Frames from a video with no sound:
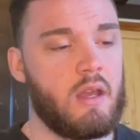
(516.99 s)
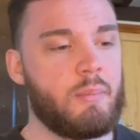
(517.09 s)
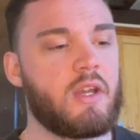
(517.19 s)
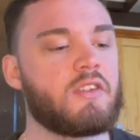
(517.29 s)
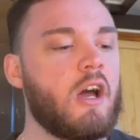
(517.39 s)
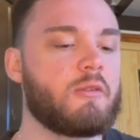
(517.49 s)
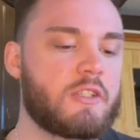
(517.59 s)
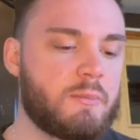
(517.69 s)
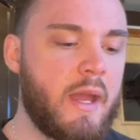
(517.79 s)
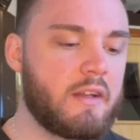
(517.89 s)
because I
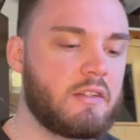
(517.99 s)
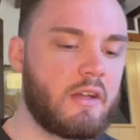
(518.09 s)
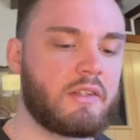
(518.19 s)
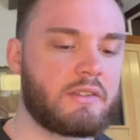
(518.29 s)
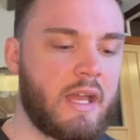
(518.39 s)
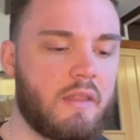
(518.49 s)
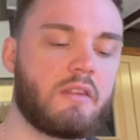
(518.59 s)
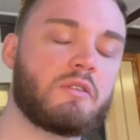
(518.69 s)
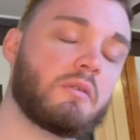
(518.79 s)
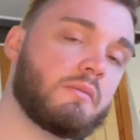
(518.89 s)
respect and understand
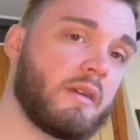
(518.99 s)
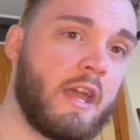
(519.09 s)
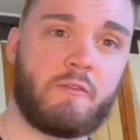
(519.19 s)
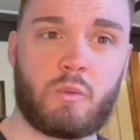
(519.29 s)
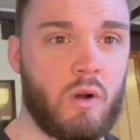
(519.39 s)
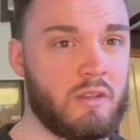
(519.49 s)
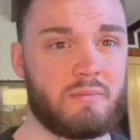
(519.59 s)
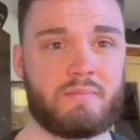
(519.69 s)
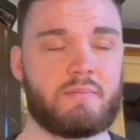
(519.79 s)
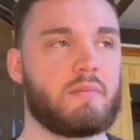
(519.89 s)
that not
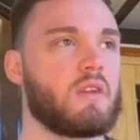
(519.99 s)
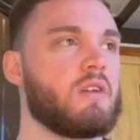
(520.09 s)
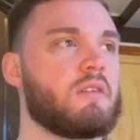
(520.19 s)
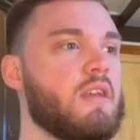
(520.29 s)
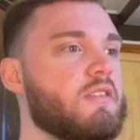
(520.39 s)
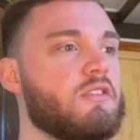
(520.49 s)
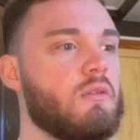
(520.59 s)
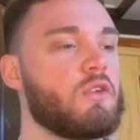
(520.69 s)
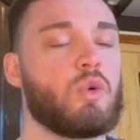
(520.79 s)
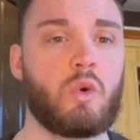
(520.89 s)
everyone can
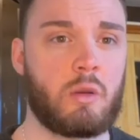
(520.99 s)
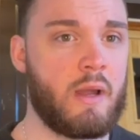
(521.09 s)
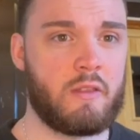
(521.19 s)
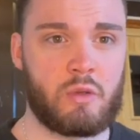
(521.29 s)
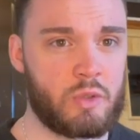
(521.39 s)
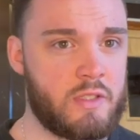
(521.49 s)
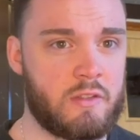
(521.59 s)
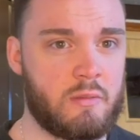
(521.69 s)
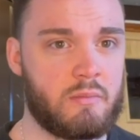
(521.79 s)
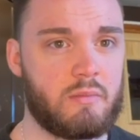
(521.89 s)
necessarily talk about their
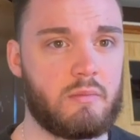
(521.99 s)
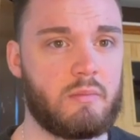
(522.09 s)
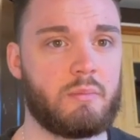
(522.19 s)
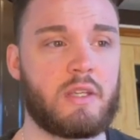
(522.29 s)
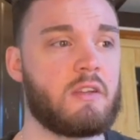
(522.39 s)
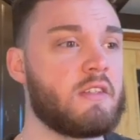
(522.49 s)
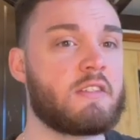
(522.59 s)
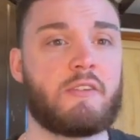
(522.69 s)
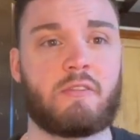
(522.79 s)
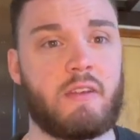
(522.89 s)
autism because there's
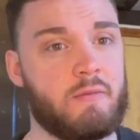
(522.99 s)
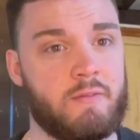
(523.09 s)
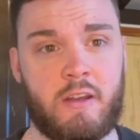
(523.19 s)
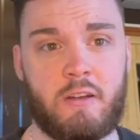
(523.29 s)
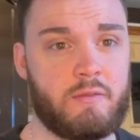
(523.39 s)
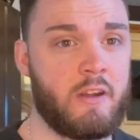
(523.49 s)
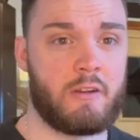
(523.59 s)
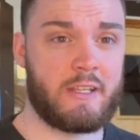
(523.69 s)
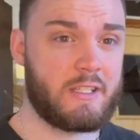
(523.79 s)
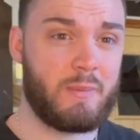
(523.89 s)
different
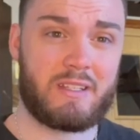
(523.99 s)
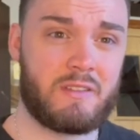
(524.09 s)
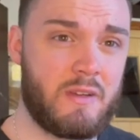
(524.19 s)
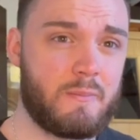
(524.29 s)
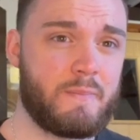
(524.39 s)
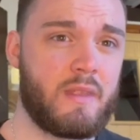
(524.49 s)
various aspects of it.